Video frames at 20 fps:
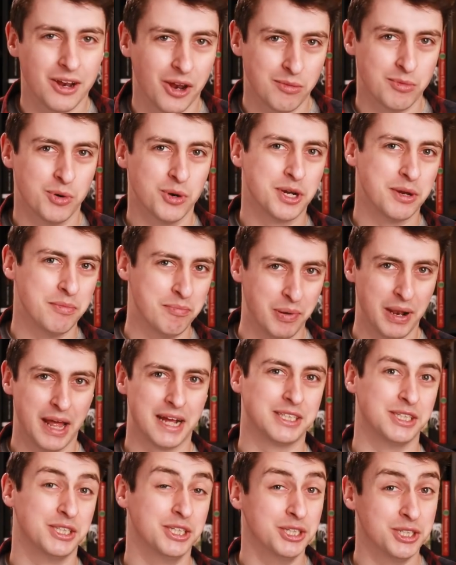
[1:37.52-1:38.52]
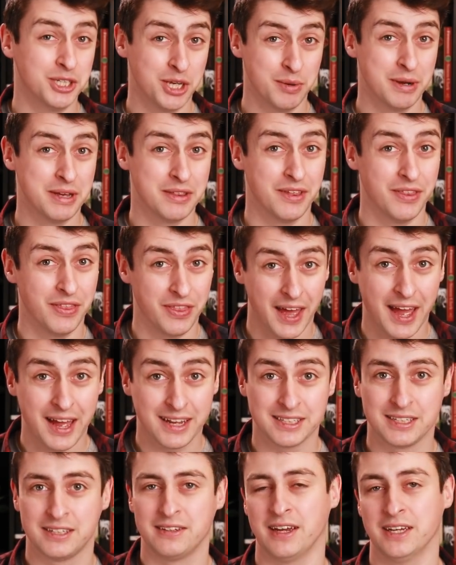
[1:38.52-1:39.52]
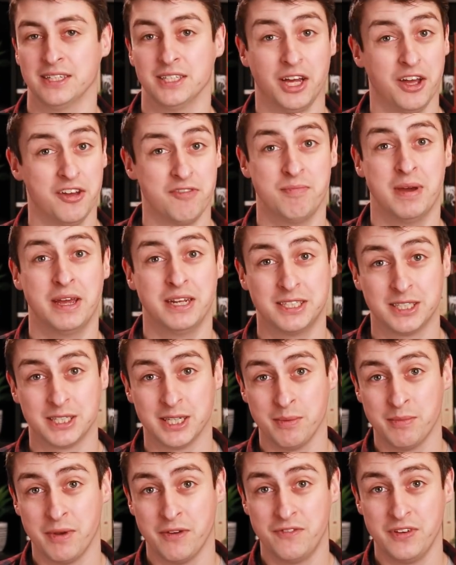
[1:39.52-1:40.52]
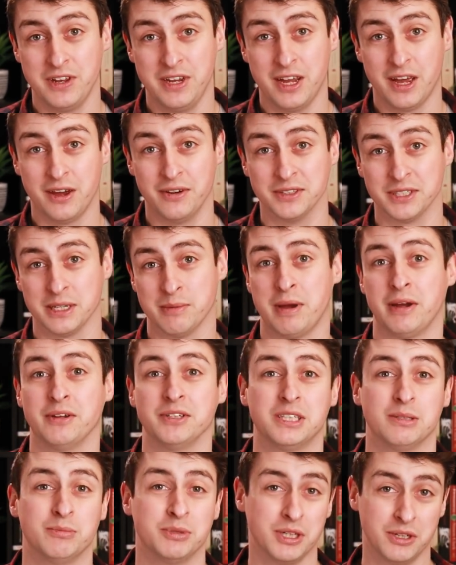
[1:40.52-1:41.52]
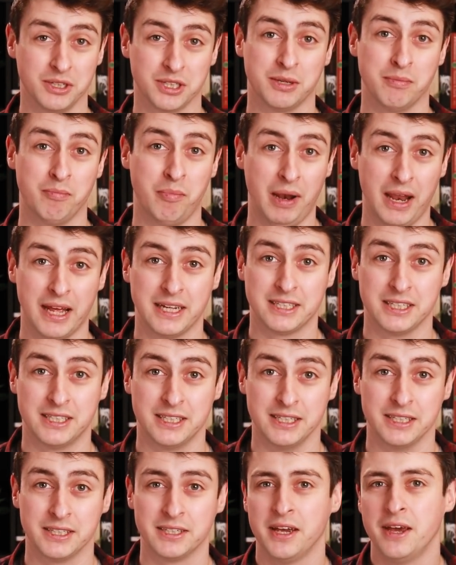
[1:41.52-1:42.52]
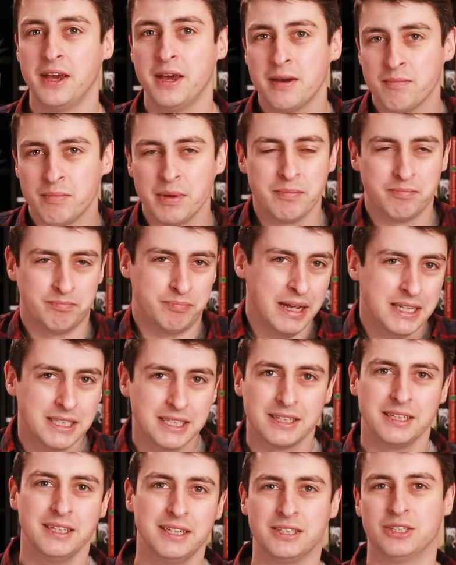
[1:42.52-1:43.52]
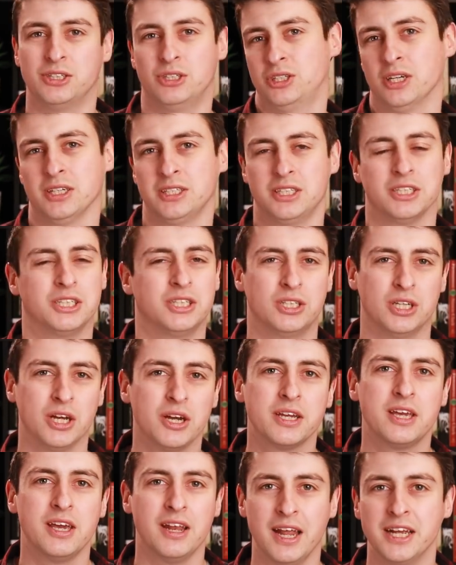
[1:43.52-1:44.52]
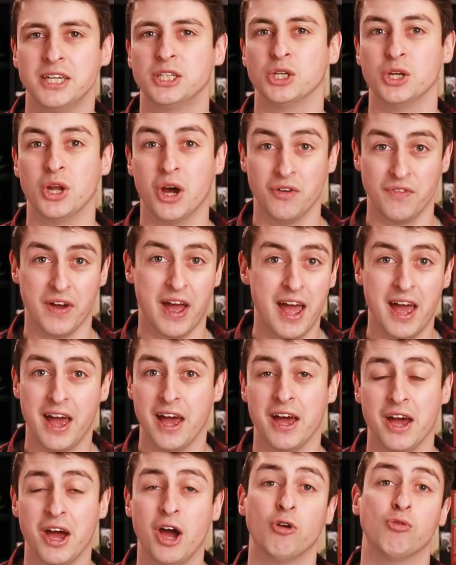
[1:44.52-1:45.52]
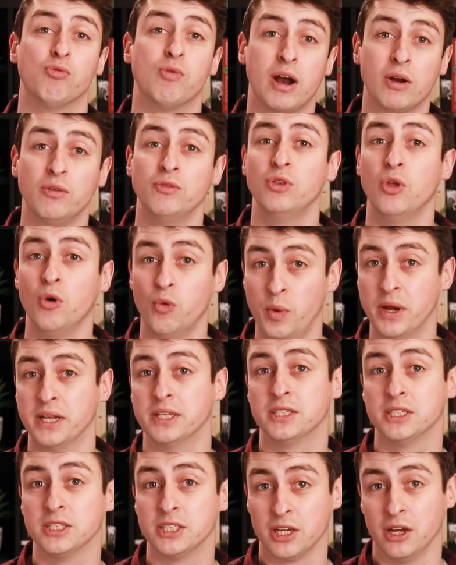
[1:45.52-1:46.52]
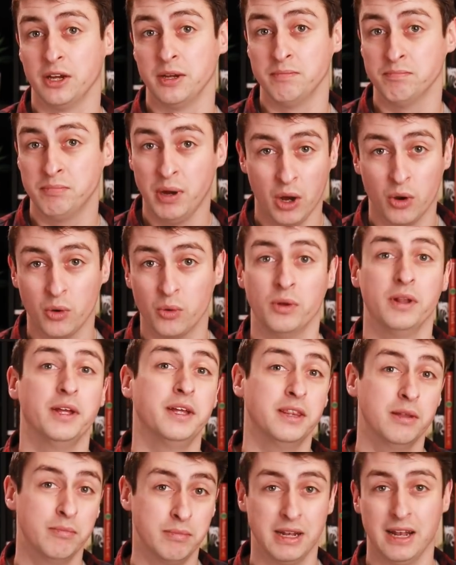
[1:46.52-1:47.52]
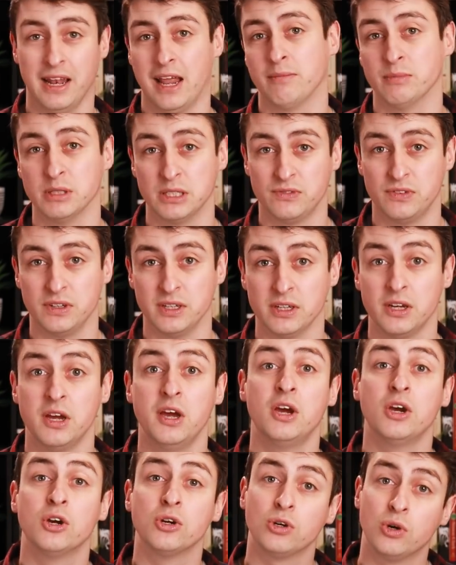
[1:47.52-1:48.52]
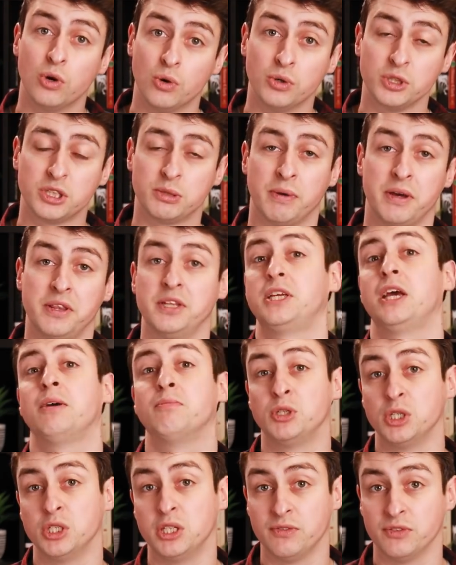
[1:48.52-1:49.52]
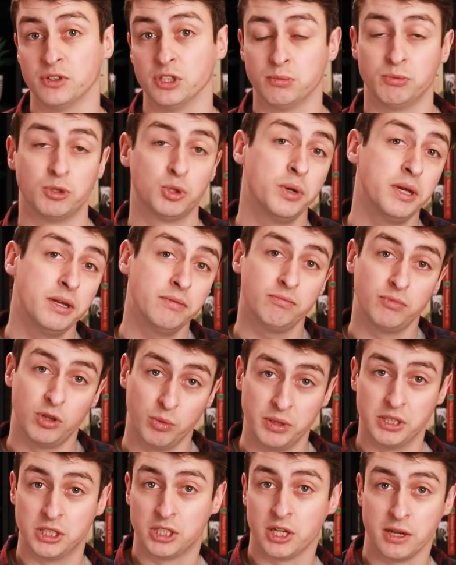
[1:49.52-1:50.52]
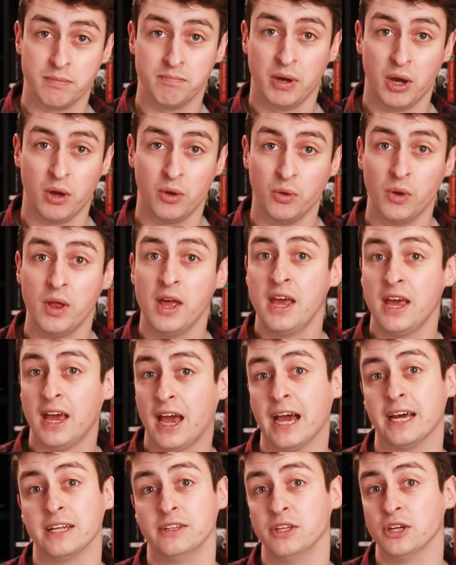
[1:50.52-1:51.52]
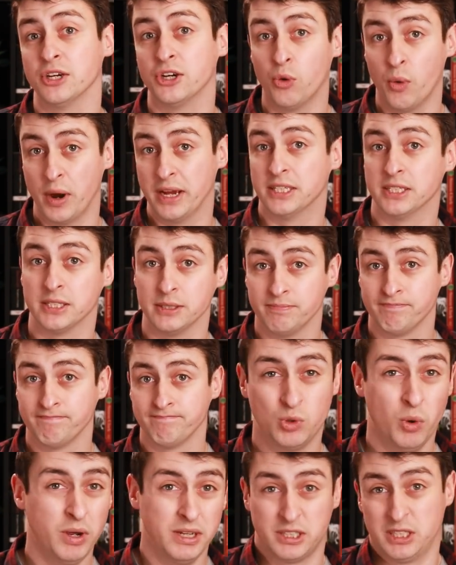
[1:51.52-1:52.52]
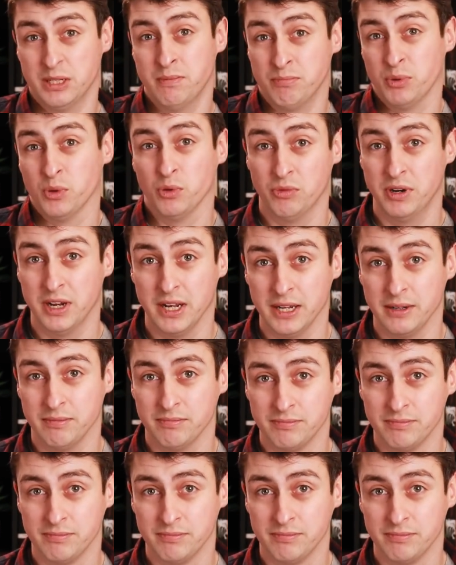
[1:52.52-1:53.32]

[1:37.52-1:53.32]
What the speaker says: a lot more complexity to it than that, and I've made some videos about some of those complexities, but basically it's just a circulation of air around the wintertime pole in the middle atmosphere, caused by the temperature difference between the wintertime pole and the equator. Quite simple, really.